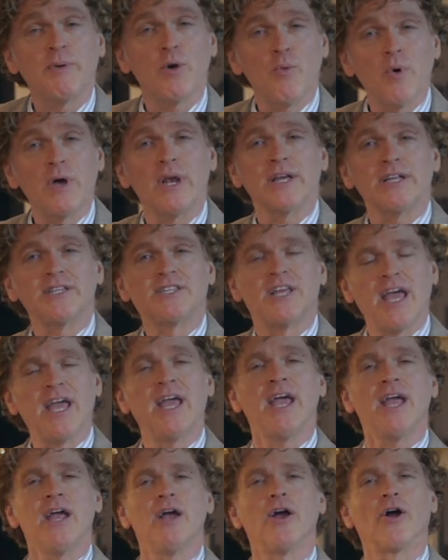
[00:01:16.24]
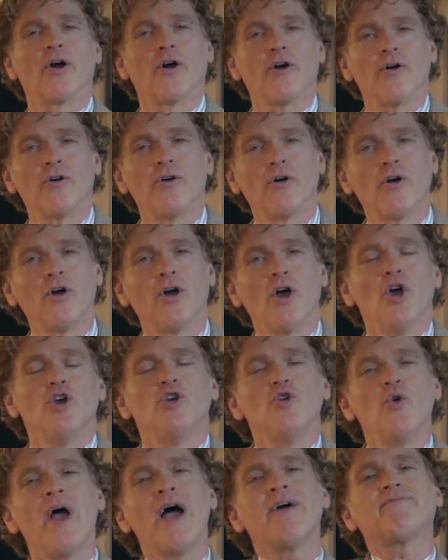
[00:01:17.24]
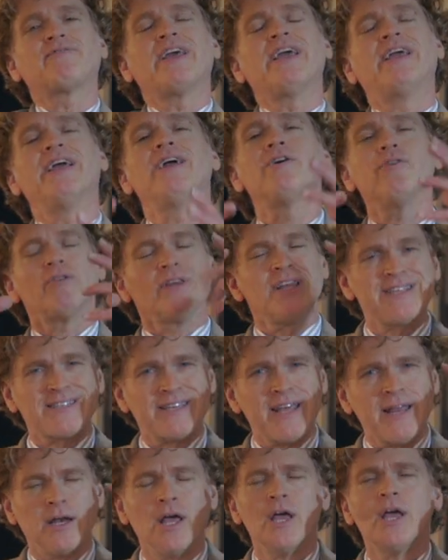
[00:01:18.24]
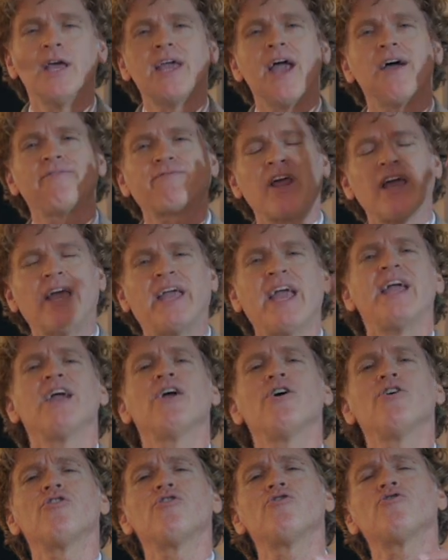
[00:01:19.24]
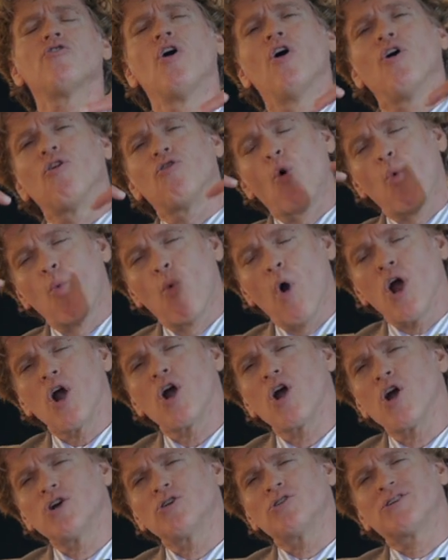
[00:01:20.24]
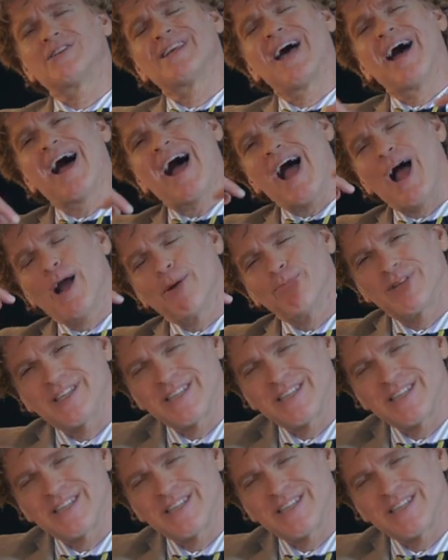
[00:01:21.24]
be willing to hear. You have to hear. Listen, you have to hear the words I'm